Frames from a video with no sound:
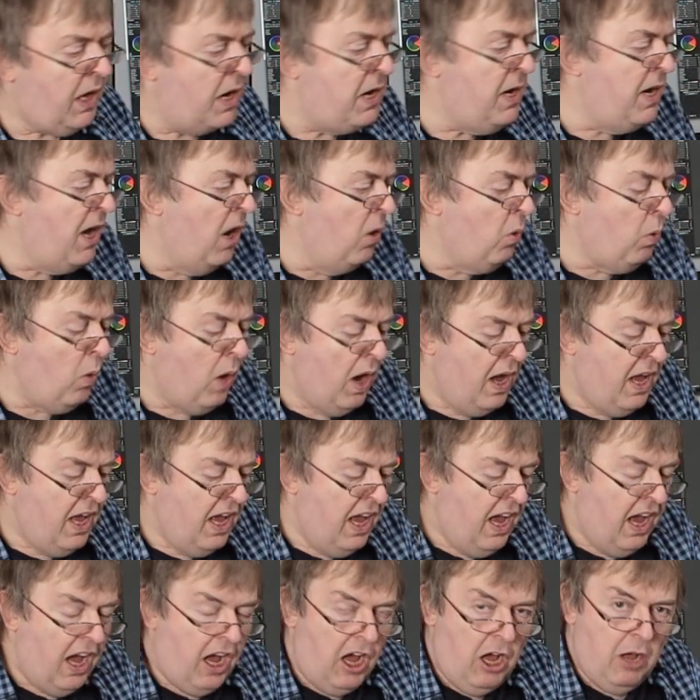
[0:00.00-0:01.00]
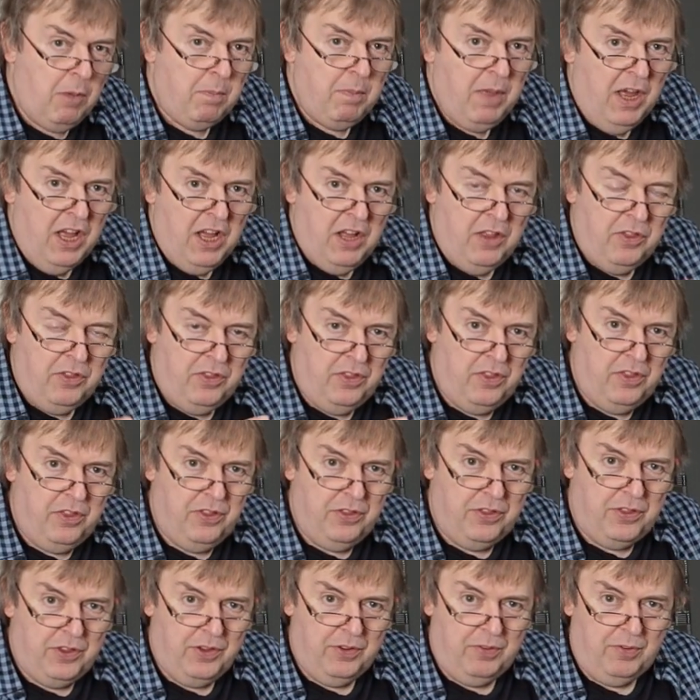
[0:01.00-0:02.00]
No,
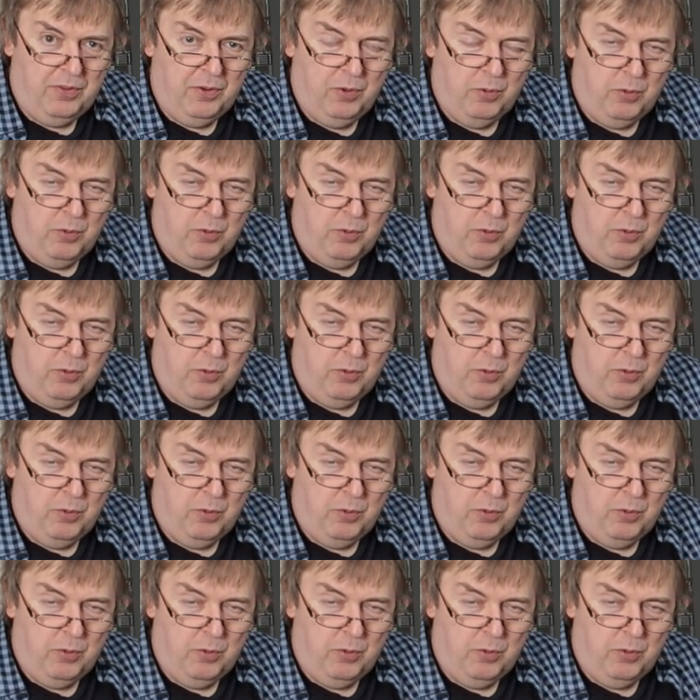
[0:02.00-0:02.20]
the